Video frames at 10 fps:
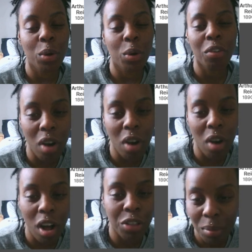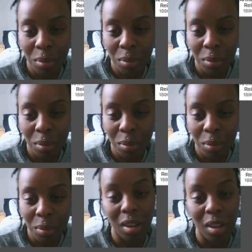to find who the right Arthur Reed
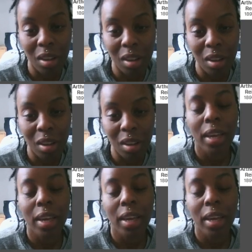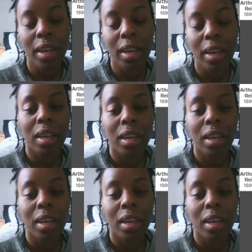is Simpson somewhere.